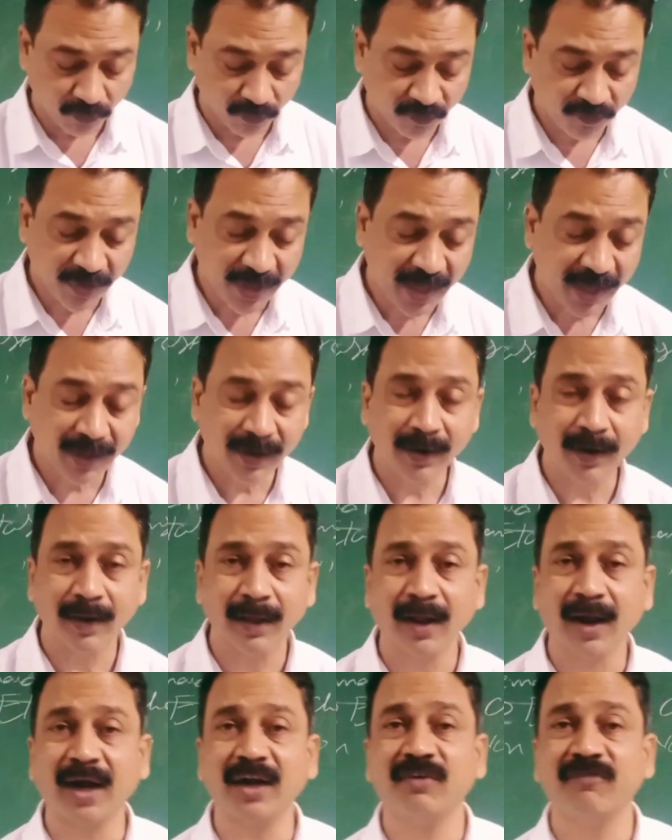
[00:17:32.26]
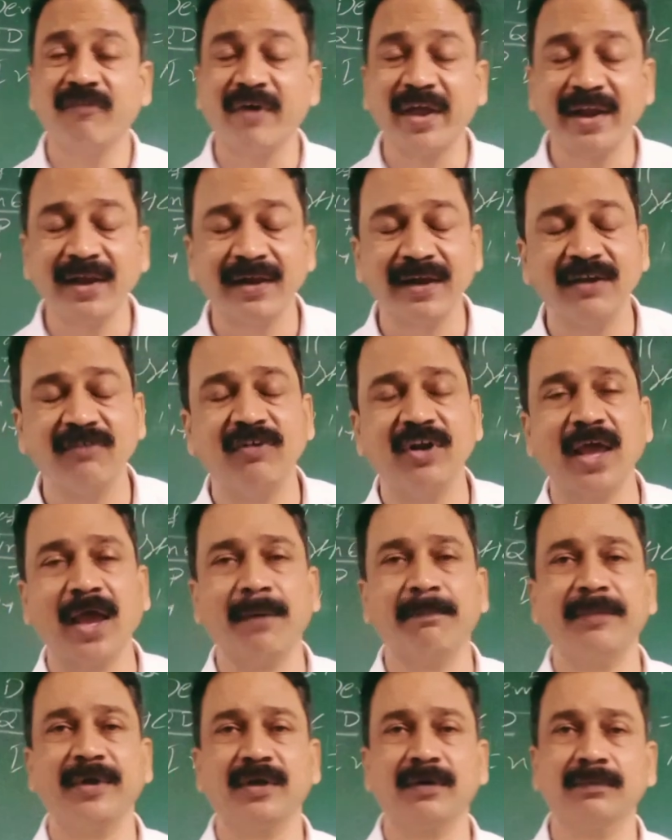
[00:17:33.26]
where and when it will
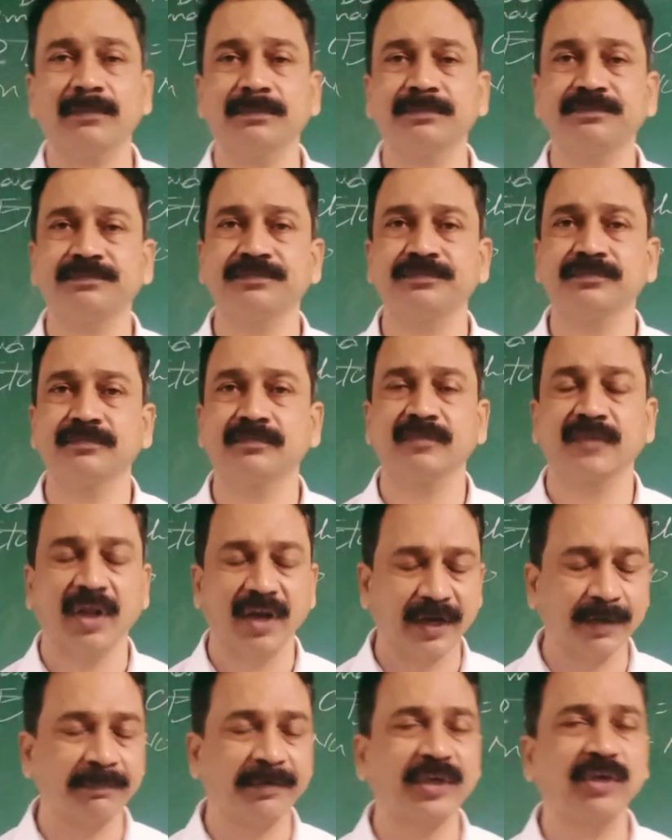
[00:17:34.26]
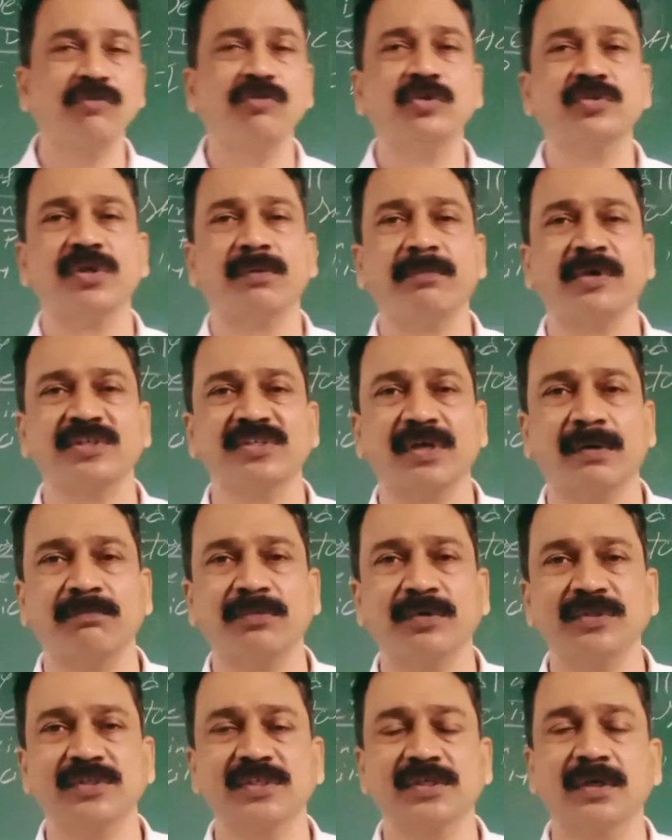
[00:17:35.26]
happen? Let me give you some
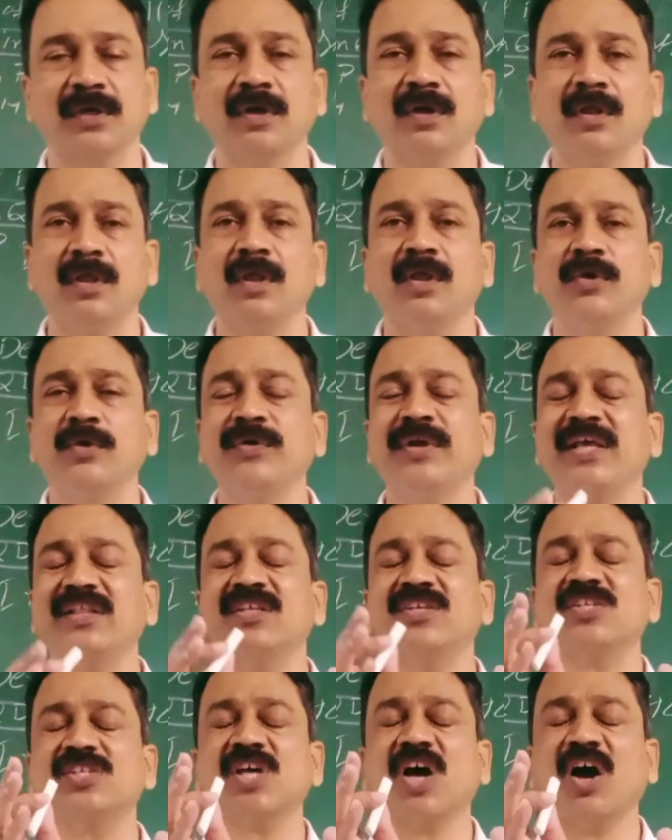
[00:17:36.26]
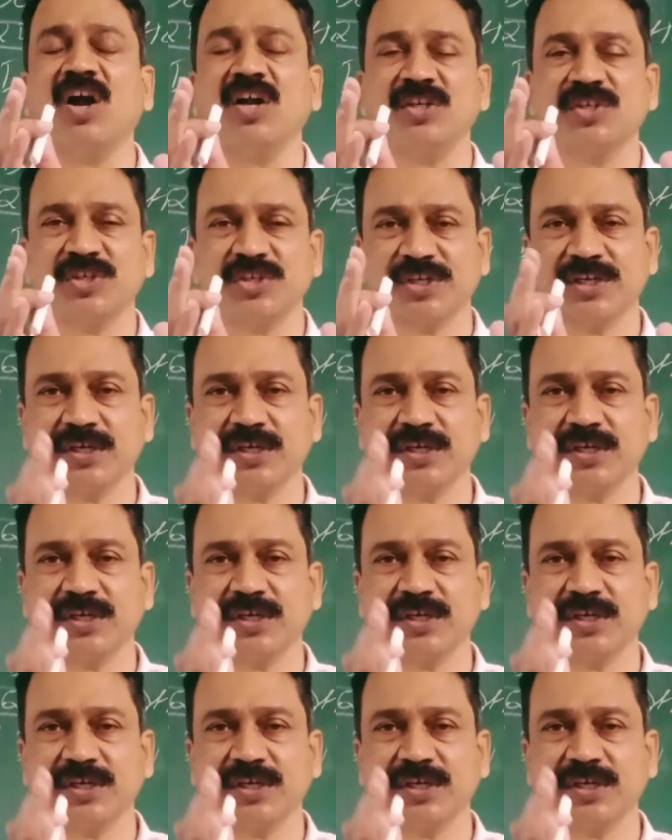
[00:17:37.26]
examples. You take the salt.